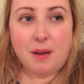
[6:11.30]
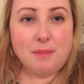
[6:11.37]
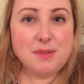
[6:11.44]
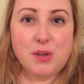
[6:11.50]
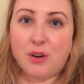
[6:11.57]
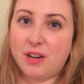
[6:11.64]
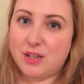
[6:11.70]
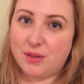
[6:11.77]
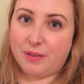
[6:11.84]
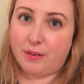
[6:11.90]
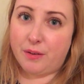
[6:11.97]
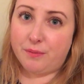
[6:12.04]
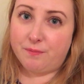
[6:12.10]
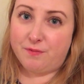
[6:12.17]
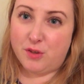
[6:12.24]
Sorry I don't
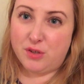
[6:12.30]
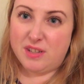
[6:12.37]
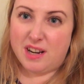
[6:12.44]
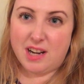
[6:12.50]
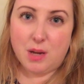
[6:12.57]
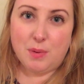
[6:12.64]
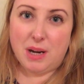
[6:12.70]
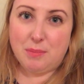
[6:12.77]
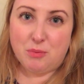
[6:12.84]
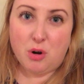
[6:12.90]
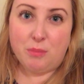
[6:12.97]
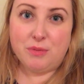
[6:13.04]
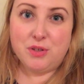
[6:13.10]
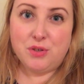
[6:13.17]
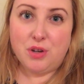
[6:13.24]
have a food diary when I
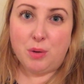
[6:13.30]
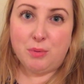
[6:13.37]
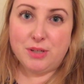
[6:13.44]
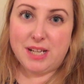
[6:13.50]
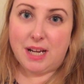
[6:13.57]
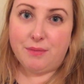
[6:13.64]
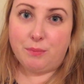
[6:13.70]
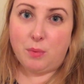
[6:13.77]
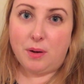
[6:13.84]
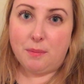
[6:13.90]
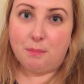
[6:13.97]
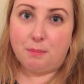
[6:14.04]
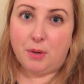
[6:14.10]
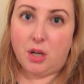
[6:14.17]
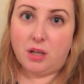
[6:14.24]
promised you I would have
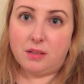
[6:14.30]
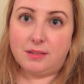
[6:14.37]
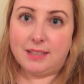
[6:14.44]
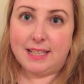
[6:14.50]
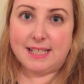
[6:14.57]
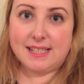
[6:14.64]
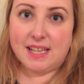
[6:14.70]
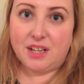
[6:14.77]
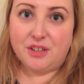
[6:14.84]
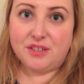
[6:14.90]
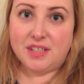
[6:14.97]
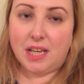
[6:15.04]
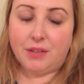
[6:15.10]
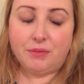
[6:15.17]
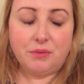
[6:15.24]
one, but like I said, I
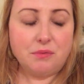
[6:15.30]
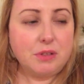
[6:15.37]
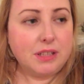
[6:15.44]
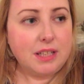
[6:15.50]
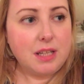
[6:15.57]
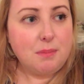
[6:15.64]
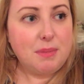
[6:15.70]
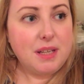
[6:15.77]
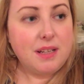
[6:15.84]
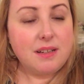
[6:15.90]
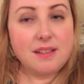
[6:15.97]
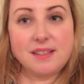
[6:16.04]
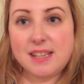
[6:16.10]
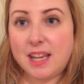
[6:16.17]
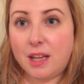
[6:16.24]
just haven't really
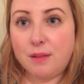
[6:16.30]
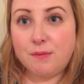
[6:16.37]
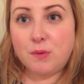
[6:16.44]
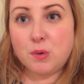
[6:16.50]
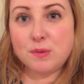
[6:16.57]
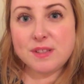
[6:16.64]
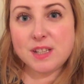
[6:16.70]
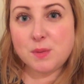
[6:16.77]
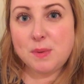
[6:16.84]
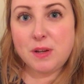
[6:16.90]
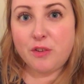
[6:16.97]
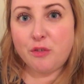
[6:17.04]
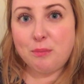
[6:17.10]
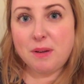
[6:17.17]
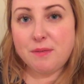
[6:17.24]
been taking photos this
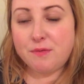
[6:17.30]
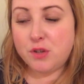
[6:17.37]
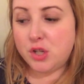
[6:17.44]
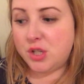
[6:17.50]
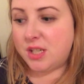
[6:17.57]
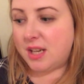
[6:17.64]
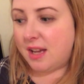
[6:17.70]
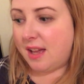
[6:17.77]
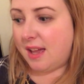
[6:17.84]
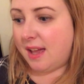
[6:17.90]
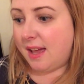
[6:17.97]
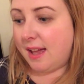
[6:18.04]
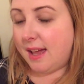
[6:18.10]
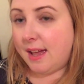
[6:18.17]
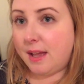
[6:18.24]
week of my food.
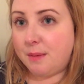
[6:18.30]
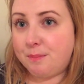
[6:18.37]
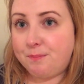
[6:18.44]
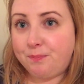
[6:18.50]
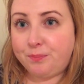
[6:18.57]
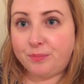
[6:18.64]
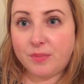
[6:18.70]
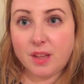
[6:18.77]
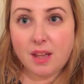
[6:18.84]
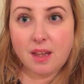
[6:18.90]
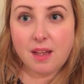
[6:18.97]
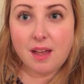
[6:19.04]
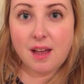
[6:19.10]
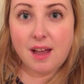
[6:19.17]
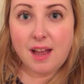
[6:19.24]

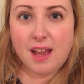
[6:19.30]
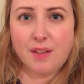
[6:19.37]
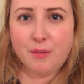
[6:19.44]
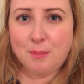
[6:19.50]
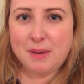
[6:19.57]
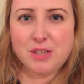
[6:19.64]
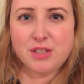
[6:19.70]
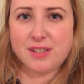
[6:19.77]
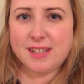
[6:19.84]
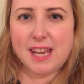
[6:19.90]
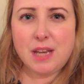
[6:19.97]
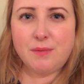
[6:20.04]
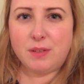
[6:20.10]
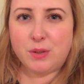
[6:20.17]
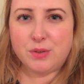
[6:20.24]
I haven't mentioned
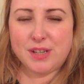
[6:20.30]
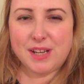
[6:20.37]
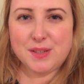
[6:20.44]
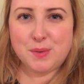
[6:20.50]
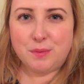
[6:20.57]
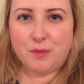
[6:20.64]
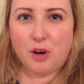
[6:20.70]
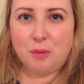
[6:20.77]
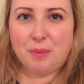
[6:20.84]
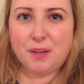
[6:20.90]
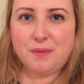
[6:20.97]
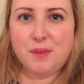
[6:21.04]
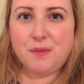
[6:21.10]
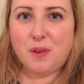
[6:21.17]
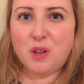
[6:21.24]
any videos yet so far, but
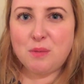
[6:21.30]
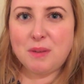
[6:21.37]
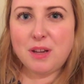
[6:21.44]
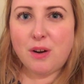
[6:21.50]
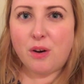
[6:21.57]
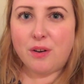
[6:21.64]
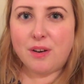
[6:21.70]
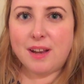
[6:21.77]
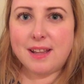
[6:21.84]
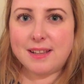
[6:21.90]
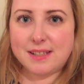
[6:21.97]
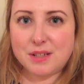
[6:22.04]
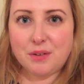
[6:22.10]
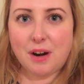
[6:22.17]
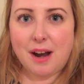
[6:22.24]
if you follow me on
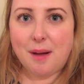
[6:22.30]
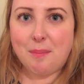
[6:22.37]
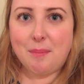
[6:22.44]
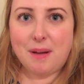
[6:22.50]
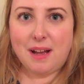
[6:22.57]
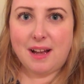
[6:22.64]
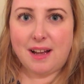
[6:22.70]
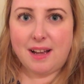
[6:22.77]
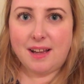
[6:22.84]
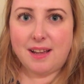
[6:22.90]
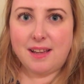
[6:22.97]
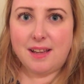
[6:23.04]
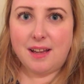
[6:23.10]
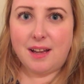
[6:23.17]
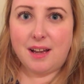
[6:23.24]
Instagram,
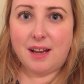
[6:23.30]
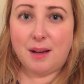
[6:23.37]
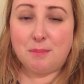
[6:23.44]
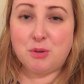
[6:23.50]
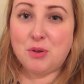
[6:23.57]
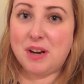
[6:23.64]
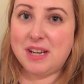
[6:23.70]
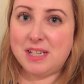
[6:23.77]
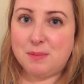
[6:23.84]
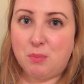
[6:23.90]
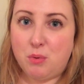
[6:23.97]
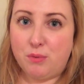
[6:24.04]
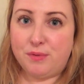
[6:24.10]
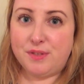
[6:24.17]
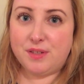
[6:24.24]
I'm trying to
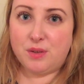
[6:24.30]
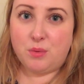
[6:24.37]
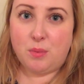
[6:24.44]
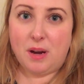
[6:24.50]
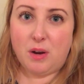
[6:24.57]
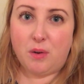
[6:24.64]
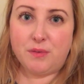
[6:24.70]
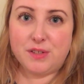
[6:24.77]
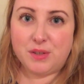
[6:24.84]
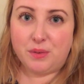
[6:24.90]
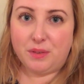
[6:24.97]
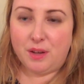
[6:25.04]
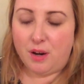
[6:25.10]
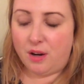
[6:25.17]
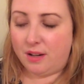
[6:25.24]
post quite often
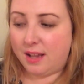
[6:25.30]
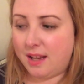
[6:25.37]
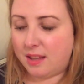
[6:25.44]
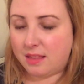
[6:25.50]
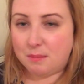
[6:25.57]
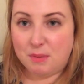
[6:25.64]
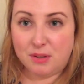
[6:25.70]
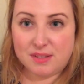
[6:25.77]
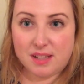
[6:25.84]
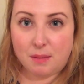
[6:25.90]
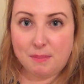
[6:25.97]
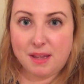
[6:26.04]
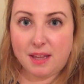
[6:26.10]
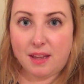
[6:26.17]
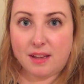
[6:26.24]
on there, like the meals that
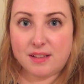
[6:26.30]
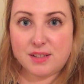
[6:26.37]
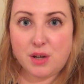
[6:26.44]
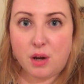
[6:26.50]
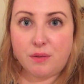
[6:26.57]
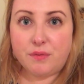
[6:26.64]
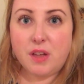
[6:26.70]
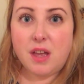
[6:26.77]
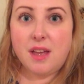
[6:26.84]
I'm making and stuff.